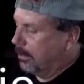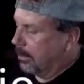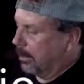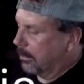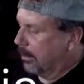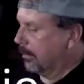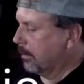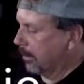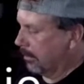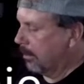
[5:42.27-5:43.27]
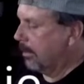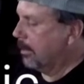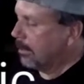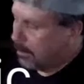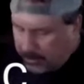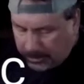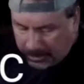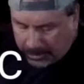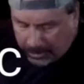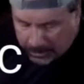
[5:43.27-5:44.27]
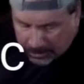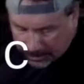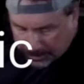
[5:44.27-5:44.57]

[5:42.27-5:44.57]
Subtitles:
kind of thing. So there you go.